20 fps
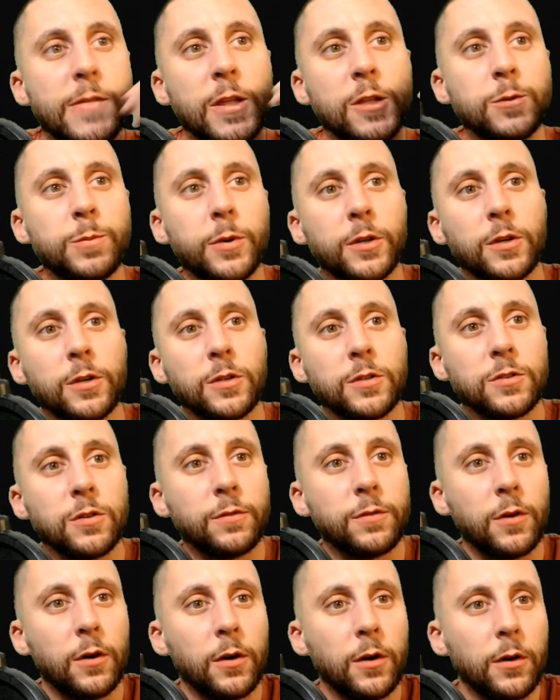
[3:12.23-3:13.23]
That's pretty good so
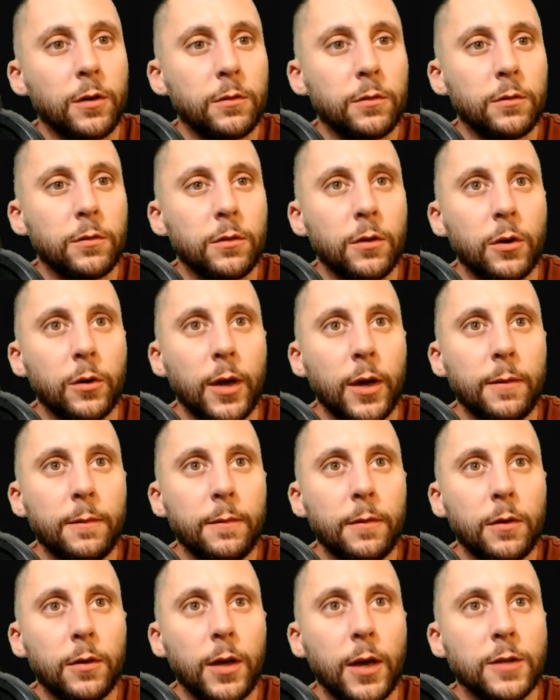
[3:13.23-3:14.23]
far. Okay,
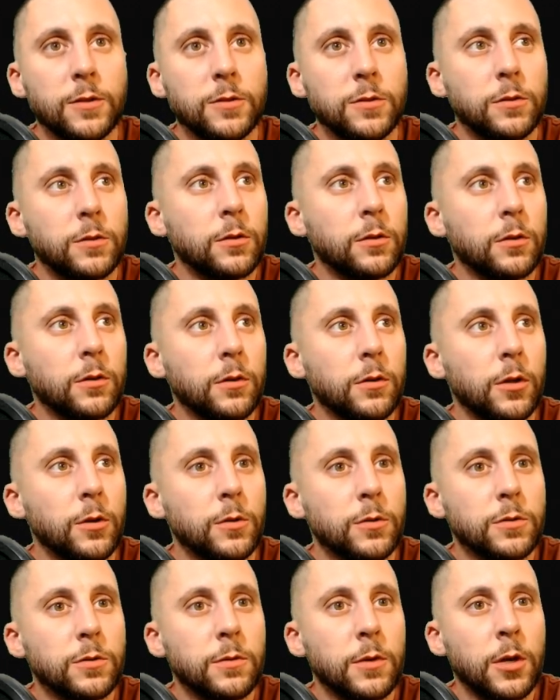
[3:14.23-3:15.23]
cancel,
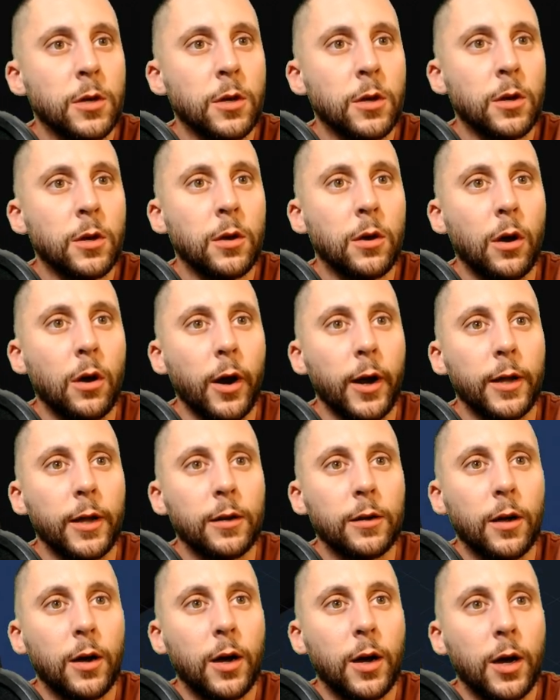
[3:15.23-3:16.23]
close. All
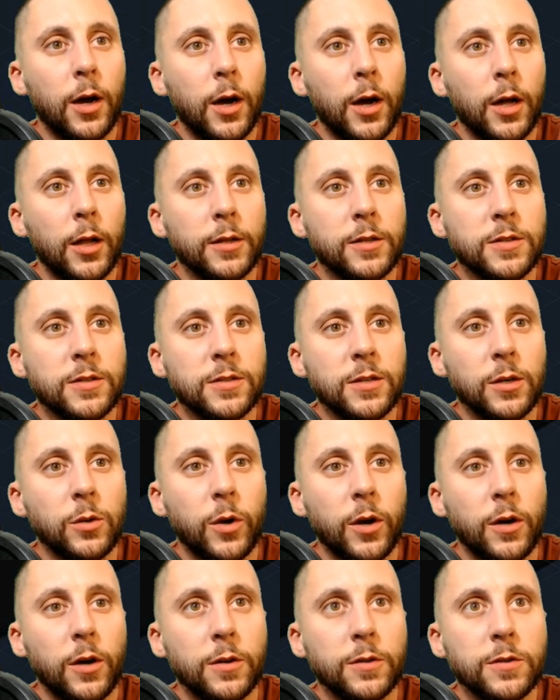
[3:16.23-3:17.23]
right, uh, let's see,
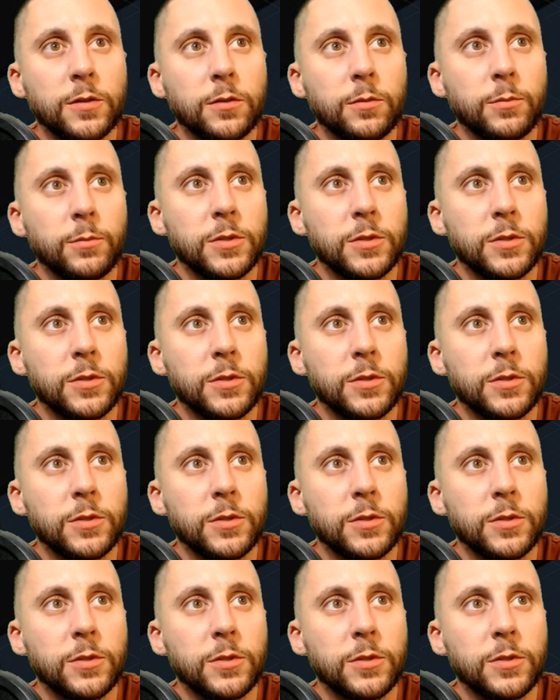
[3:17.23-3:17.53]
what else?